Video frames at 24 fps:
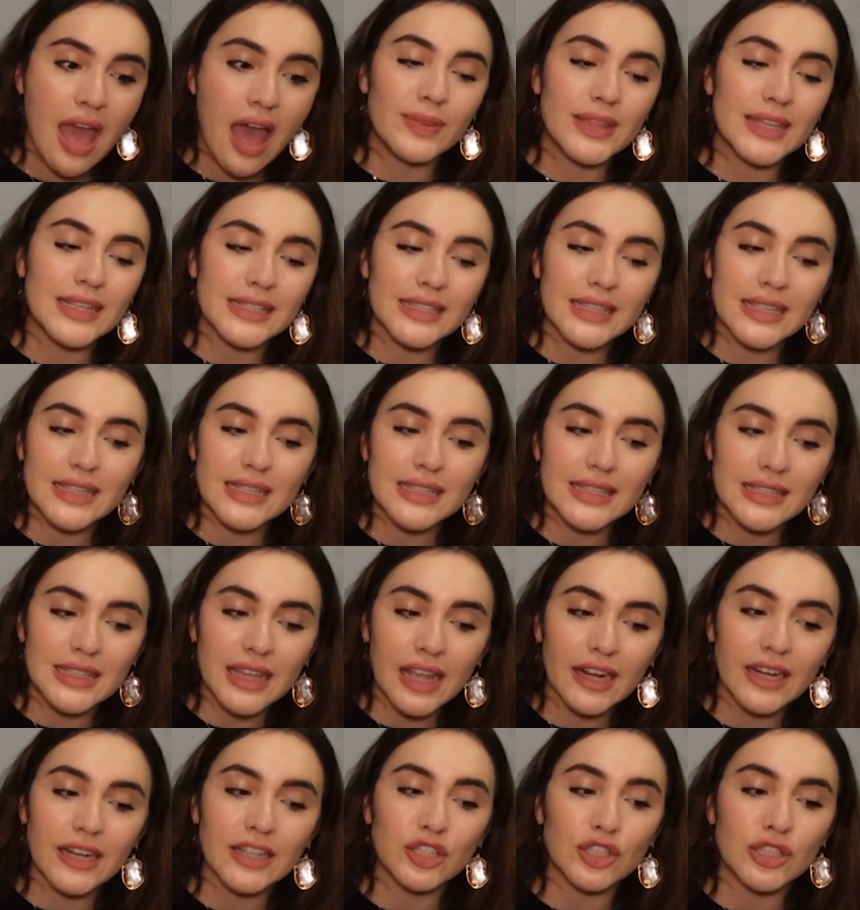This is
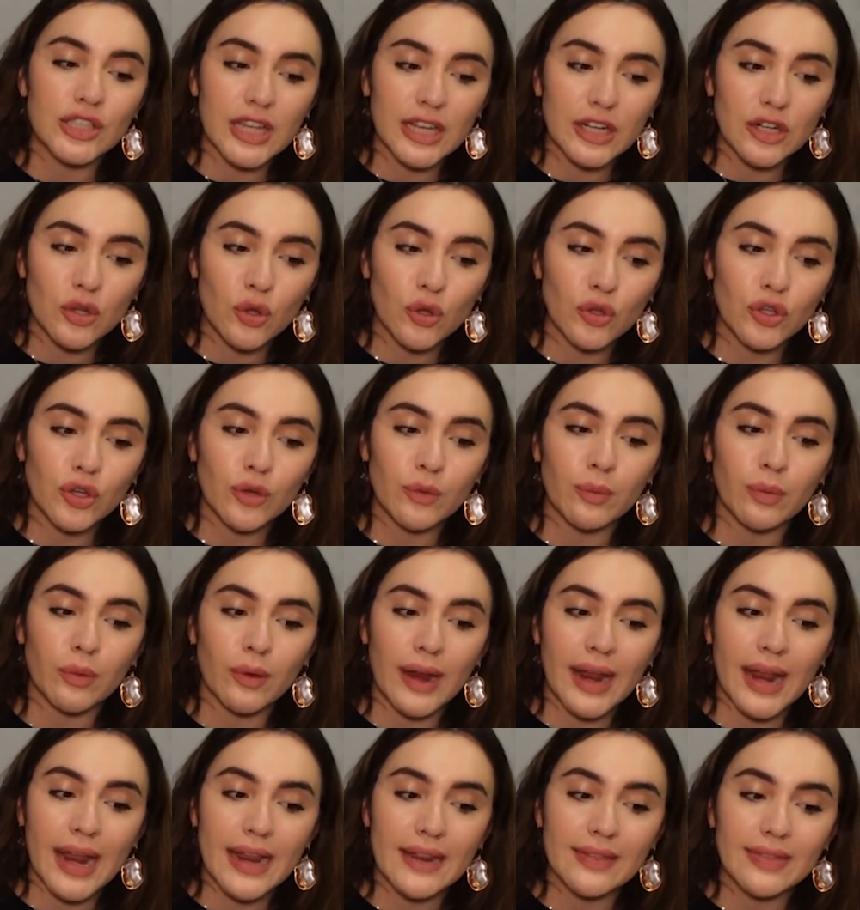going to signal your
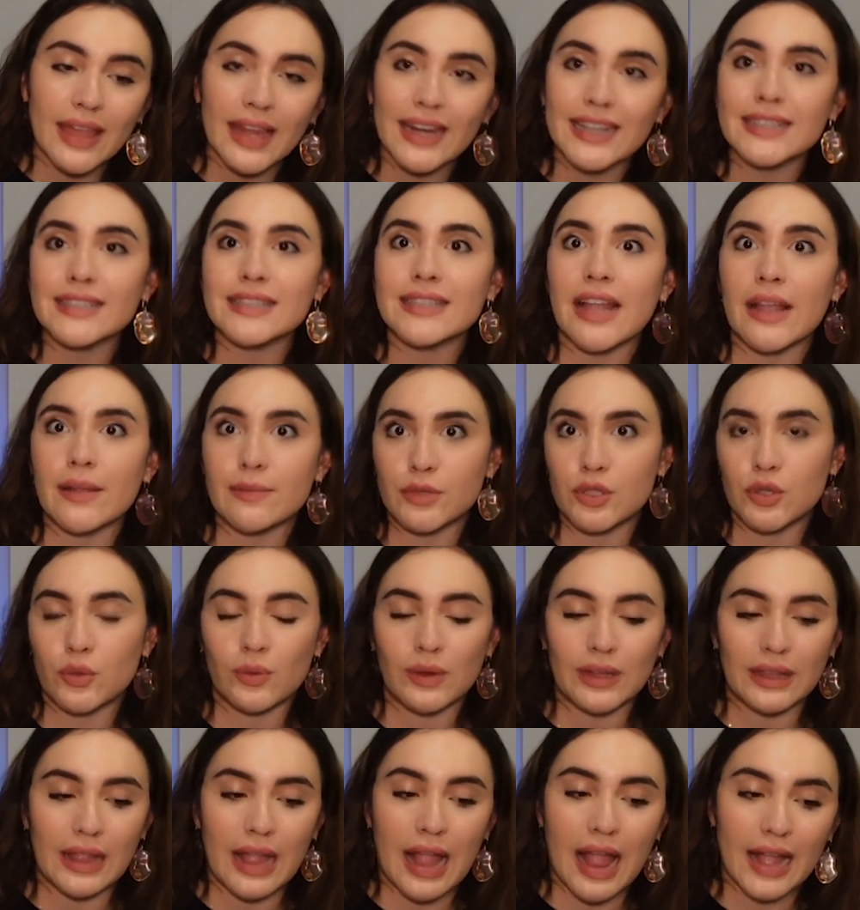brain that it's time to
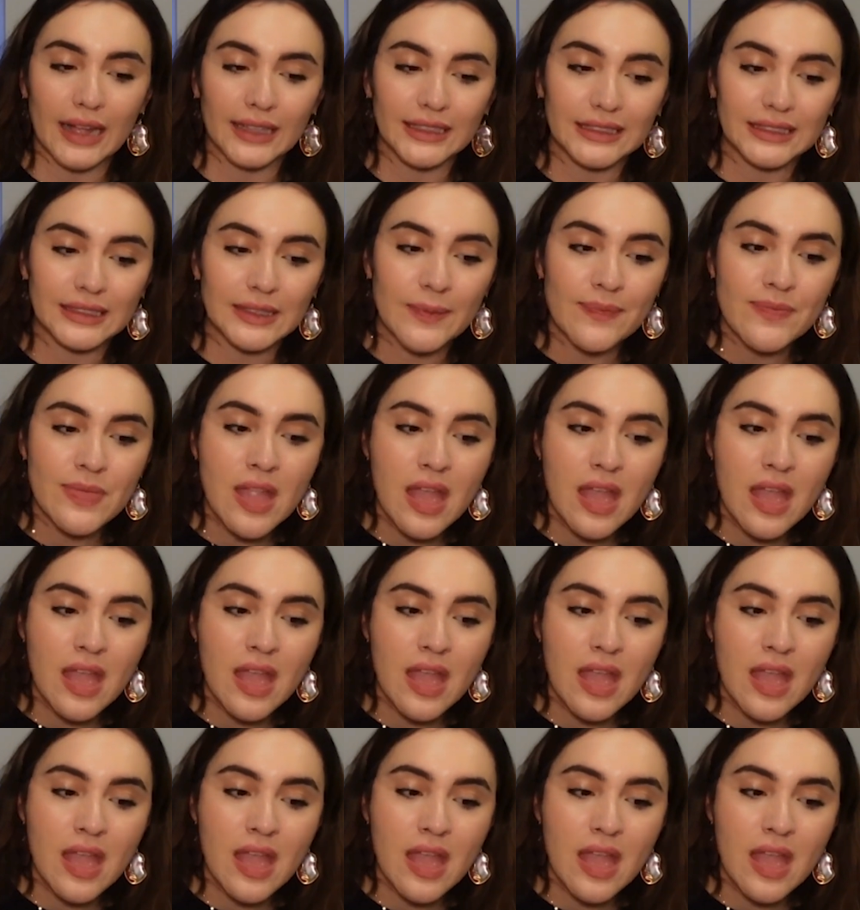relax.